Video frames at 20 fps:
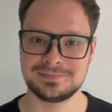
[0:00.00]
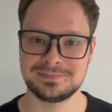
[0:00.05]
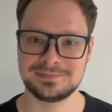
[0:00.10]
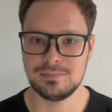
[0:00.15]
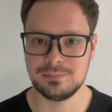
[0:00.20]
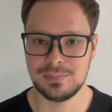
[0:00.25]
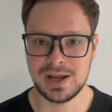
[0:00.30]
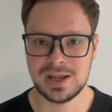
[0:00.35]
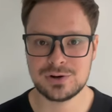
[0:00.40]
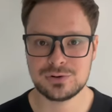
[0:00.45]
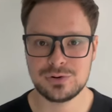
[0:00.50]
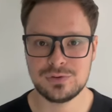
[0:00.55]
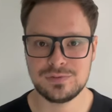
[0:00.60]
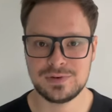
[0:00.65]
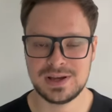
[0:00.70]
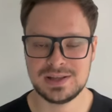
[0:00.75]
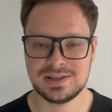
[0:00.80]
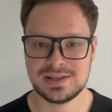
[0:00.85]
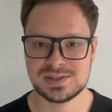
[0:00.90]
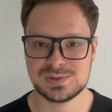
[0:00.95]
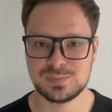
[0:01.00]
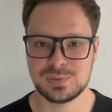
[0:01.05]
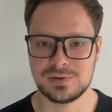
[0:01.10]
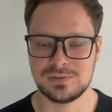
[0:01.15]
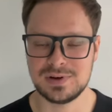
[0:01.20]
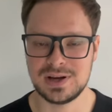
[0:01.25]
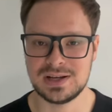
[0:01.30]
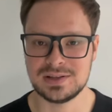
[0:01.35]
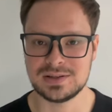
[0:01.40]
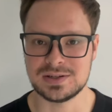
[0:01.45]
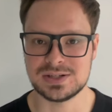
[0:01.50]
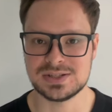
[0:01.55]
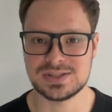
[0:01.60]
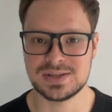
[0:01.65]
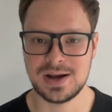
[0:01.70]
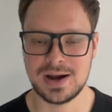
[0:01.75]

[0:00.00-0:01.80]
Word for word: Microfinance providers